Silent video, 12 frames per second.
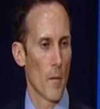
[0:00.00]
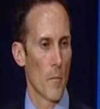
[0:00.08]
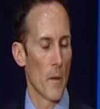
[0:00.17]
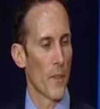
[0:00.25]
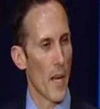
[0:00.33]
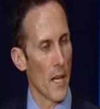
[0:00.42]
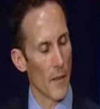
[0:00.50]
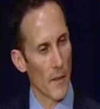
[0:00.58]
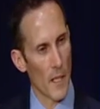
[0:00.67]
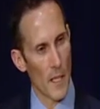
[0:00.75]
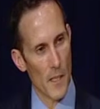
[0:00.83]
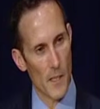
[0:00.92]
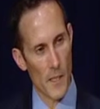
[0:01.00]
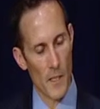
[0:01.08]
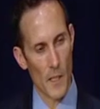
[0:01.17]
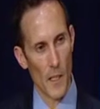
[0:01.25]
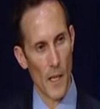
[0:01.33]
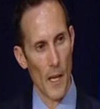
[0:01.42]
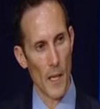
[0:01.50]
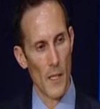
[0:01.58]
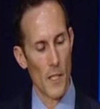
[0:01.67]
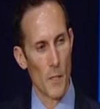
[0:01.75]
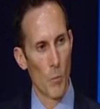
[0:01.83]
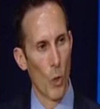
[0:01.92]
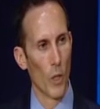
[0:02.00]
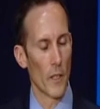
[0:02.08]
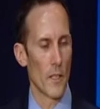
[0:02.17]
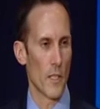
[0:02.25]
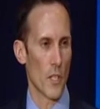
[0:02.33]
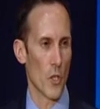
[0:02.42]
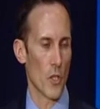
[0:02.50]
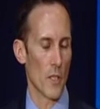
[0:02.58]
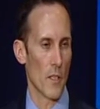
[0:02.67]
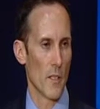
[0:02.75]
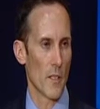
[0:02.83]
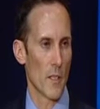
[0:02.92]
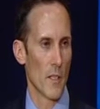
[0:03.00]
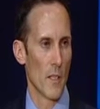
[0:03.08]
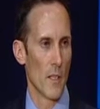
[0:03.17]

but then there's smaller decisions.